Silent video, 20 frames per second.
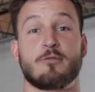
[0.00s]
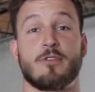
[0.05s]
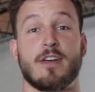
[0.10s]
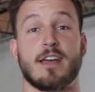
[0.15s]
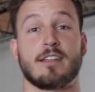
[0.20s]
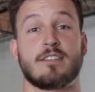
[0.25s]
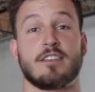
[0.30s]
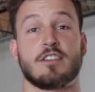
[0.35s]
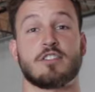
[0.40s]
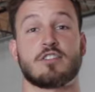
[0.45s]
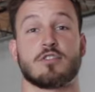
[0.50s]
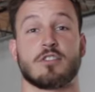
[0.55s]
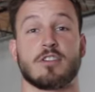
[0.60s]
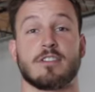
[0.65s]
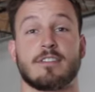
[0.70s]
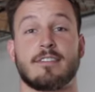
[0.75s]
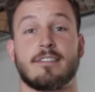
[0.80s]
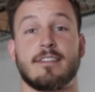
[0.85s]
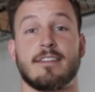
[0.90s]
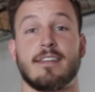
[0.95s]
fancy
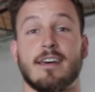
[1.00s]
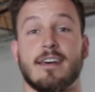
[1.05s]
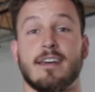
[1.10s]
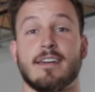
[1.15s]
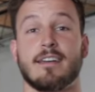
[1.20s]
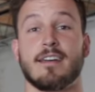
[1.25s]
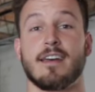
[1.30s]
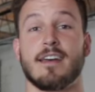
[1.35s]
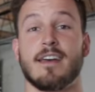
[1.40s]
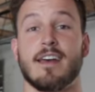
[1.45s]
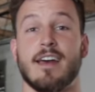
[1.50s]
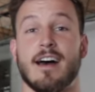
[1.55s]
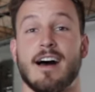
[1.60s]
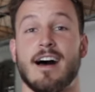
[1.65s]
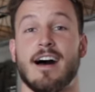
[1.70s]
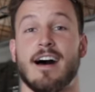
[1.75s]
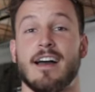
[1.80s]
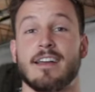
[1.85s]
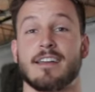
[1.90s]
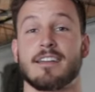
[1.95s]
shorts today,
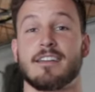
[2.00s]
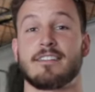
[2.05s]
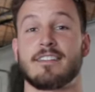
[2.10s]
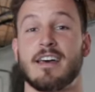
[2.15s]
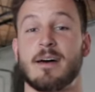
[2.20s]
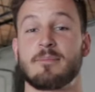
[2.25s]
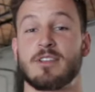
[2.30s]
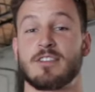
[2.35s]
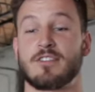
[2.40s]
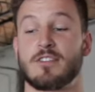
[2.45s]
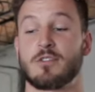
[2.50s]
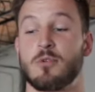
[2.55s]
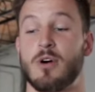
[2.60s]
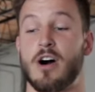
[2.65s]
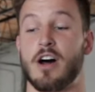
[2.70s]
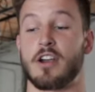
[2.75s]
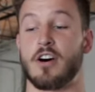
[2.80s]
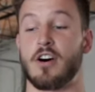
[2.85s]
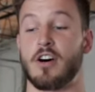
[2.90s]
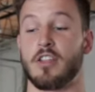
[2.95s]
I'm going to attempt to
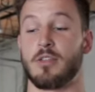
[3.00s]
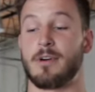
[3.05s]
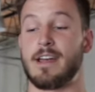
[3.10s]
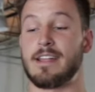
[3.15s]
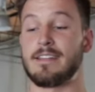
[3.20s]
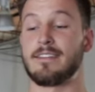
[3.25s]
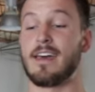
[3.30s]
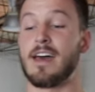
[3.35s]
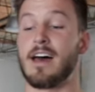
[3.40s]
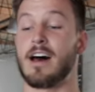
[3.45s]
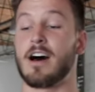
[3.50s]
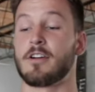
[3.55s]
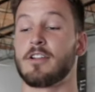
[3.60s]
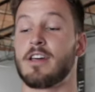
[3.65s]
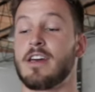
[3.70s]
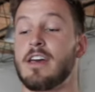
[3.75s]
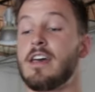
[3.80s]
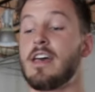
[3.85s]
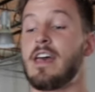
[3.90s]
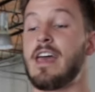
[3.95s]
squat all the way down,
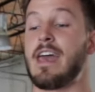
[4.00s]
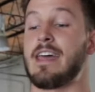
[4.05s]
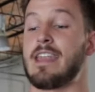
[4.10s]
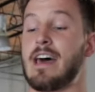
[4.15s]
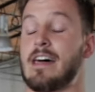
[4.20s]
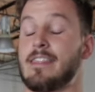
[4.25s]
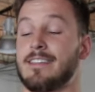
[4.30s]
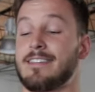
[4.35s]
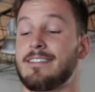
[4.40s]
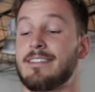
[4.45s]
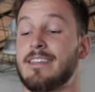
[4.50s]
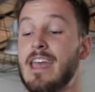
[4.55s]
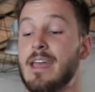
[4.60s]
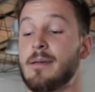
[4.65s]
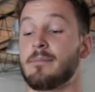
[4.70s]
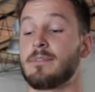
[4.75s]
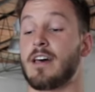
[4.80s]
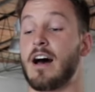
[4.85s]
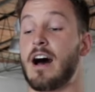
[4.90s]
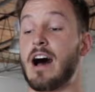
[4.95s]
and at the
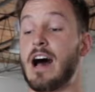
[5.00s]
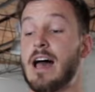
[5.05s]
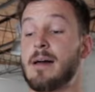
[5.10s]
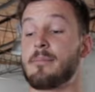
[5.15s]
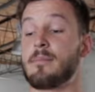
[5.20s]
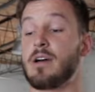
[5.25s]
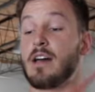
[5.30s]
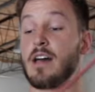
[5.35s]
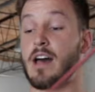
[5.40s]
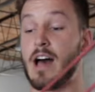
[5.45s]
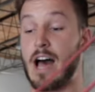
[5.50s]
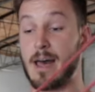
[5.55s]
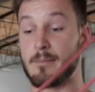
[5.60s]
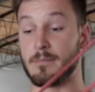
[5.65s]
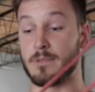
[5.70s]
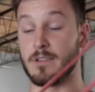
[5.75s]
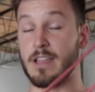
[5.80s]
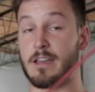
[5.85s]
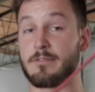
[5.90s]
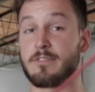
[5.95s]
same time,
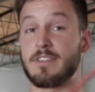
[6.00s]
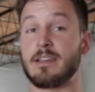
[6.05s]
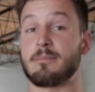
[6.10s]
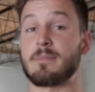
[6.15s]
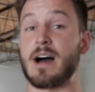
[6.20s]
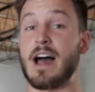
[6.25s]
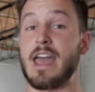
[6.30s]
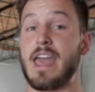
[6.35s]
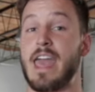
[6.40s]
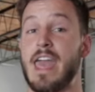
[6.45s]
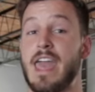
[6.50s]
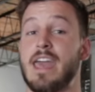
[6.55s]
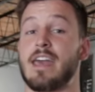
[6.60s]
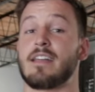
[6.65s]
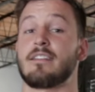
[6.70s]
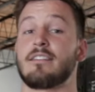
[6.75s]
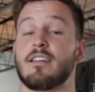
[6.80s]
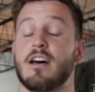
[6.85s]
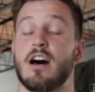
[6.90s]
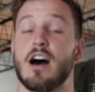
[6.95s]
I'm lifting my
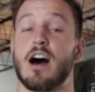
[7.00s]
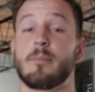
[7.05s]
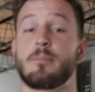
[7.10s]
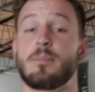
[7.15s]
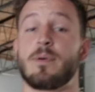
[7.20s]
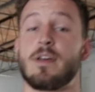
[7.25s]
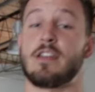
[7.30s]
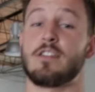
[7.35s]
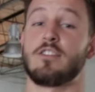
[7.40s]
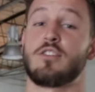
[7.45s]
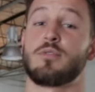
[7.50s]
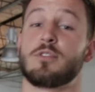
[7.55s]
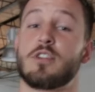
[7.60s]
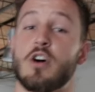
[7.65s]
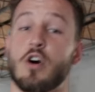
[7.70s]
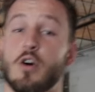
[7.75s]
hands up into an